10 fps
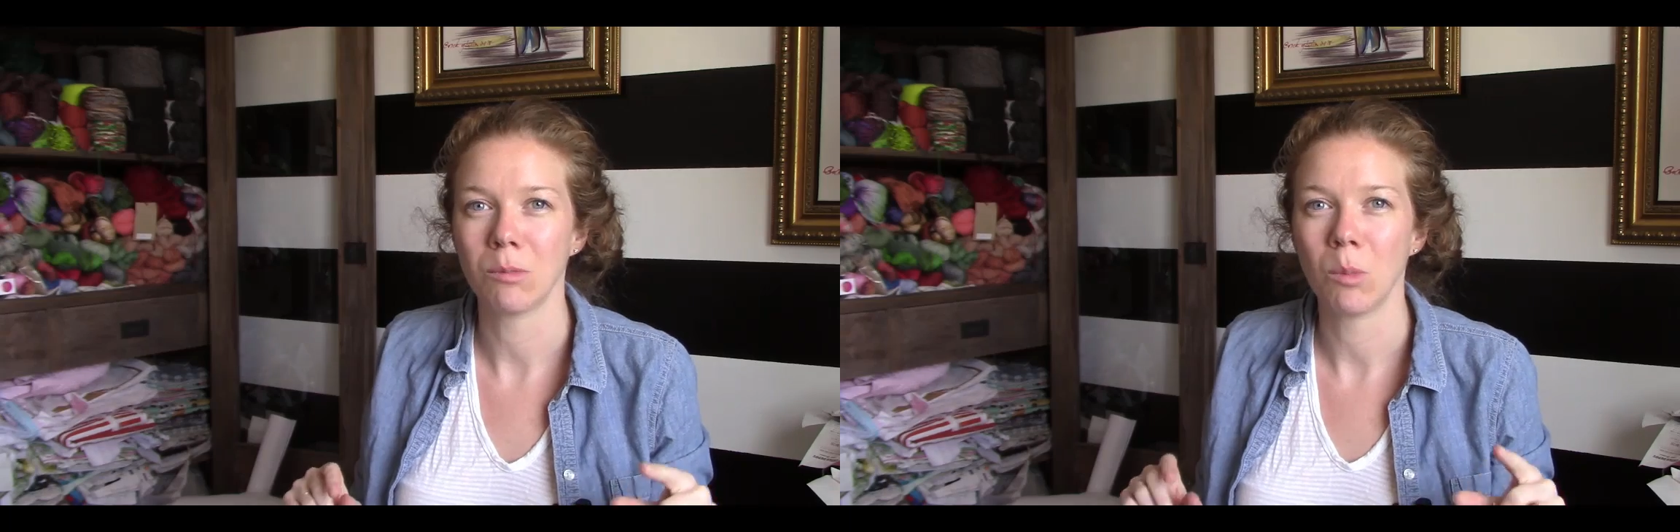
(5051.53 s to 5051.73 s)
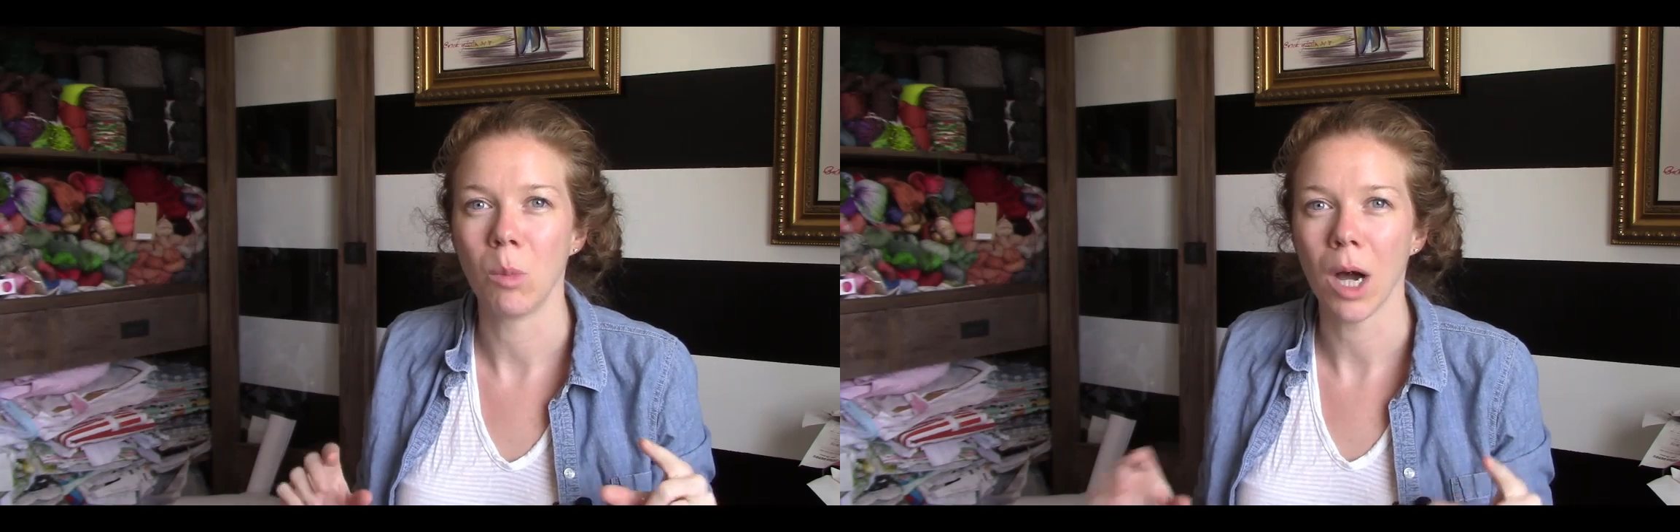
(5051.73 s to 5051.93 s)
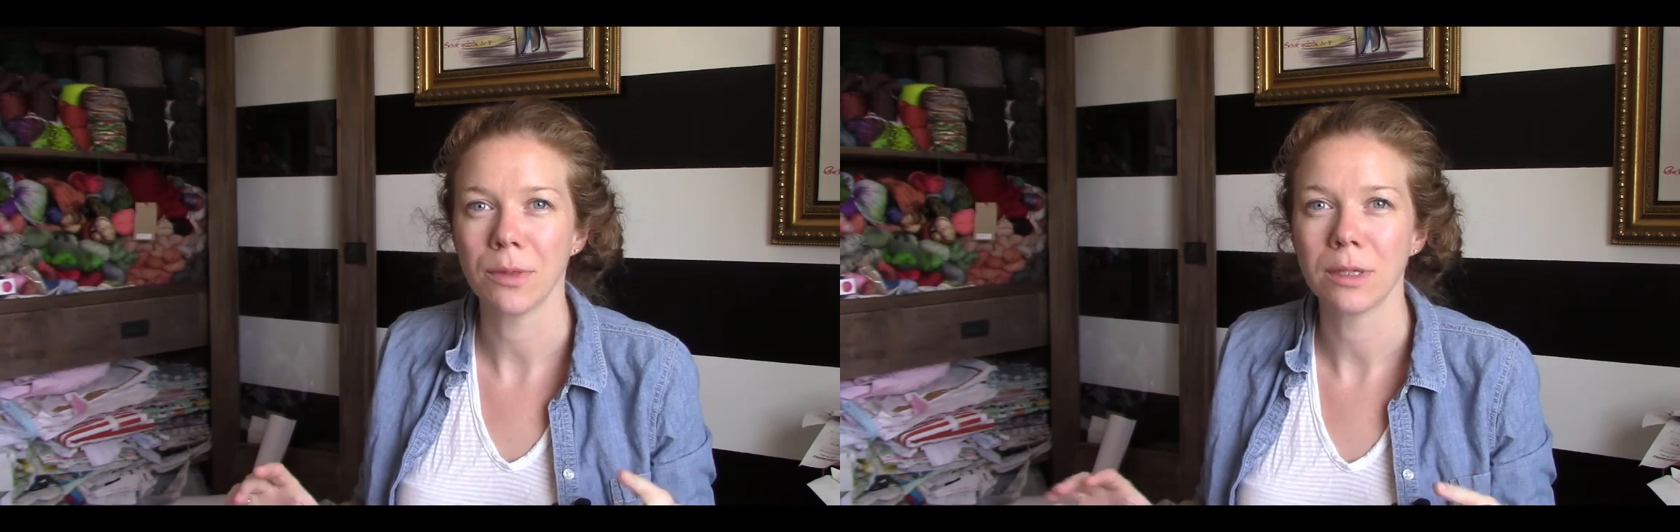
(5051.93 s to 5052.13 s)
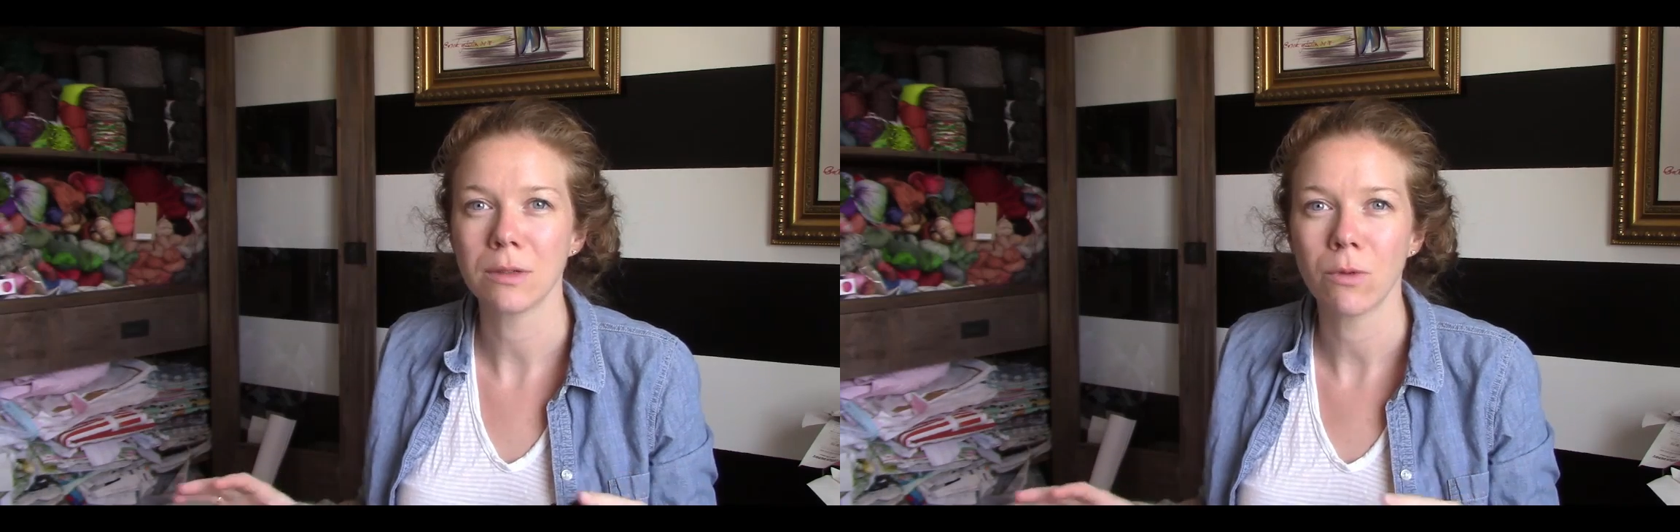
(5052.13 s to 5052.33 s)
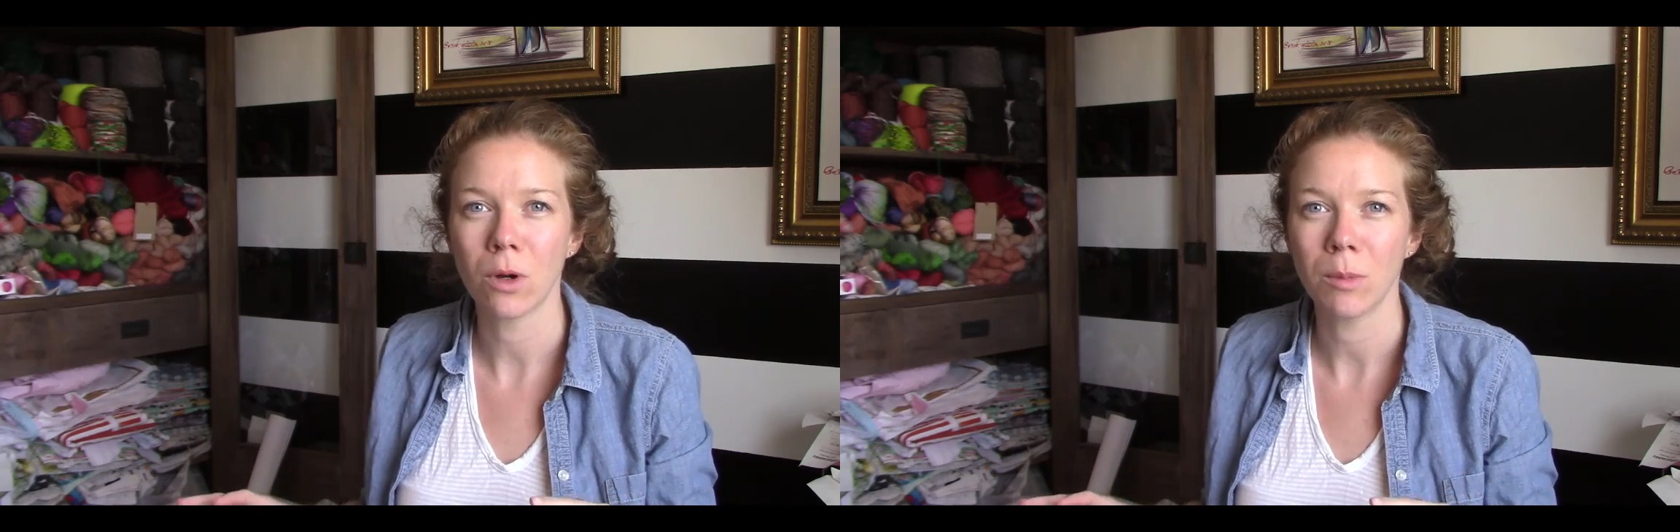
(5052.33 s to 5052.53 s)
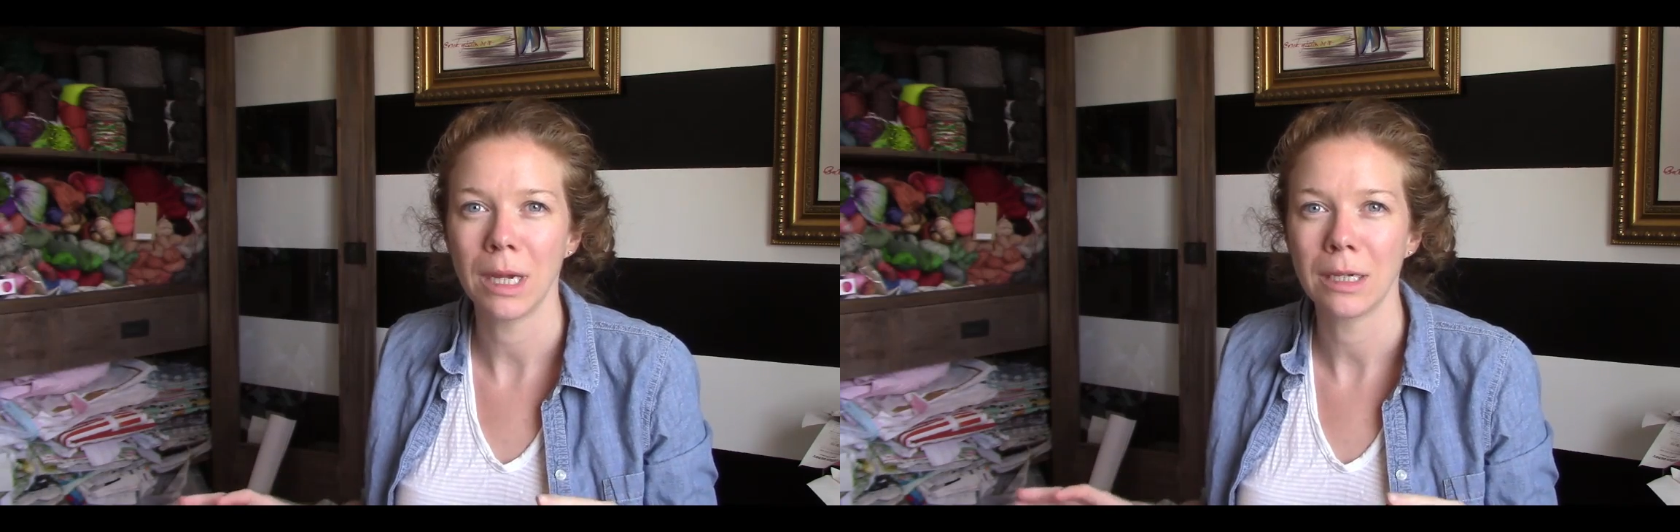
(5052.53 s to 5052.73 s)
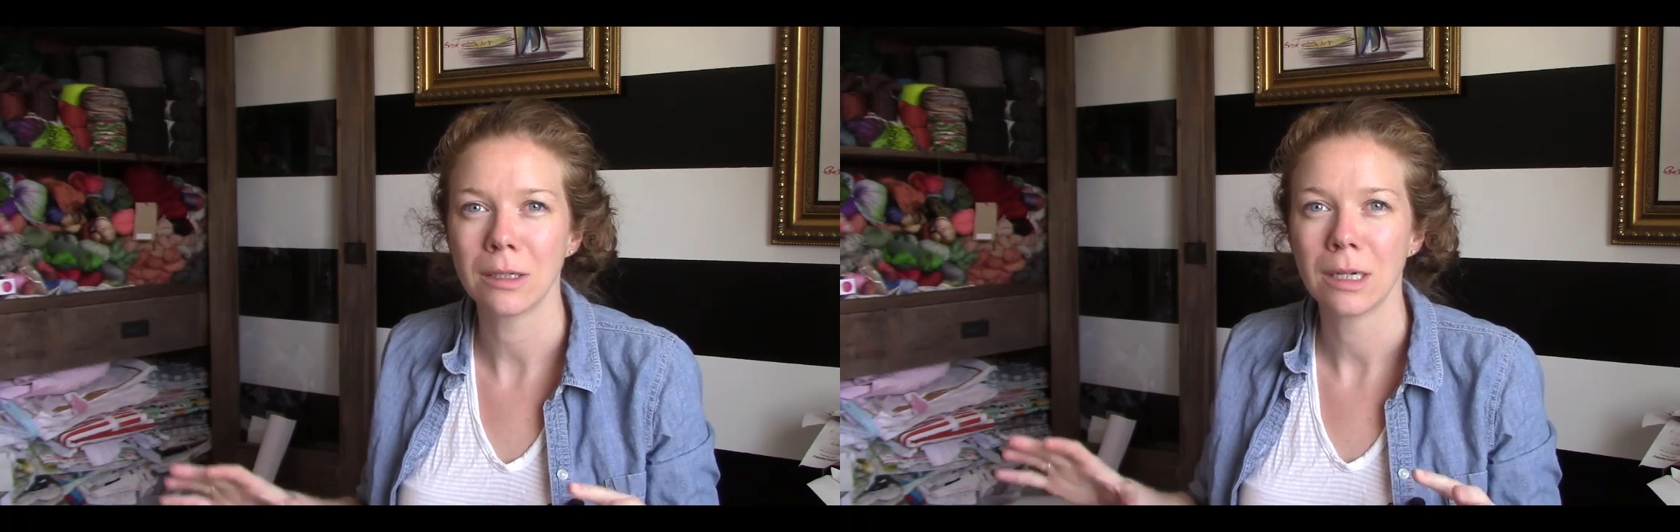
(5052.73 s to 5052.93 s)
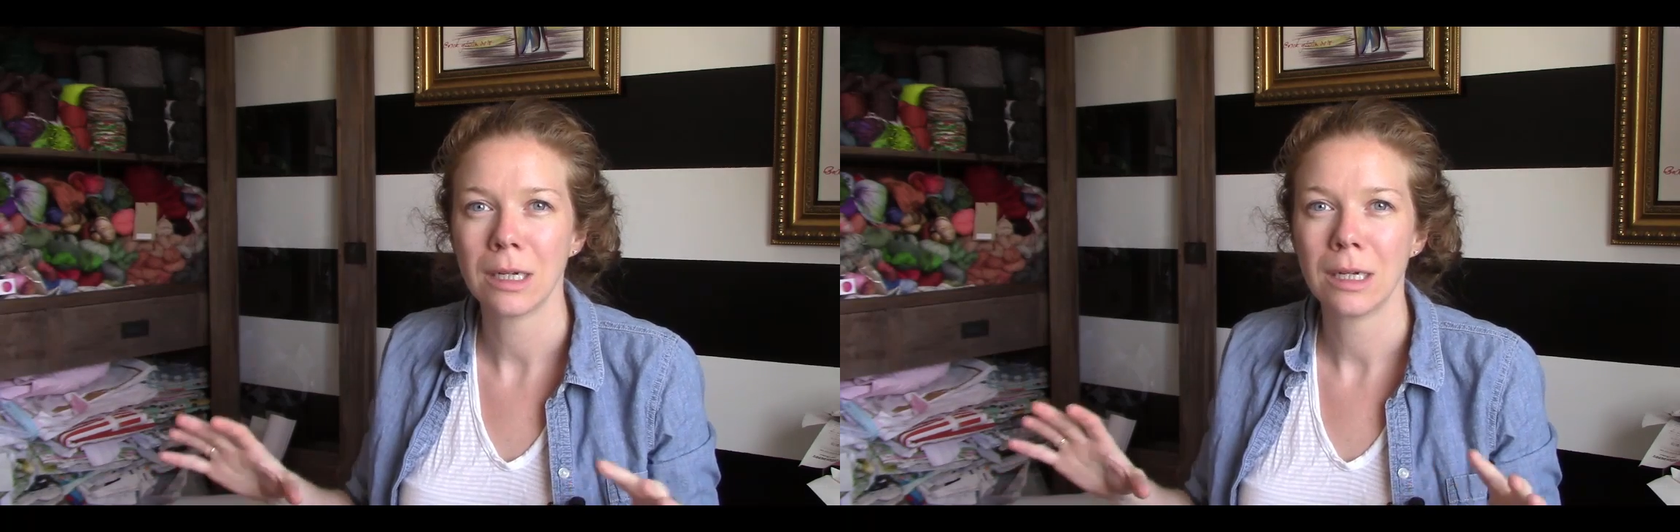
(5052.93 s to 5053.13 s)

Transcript: bought this for me.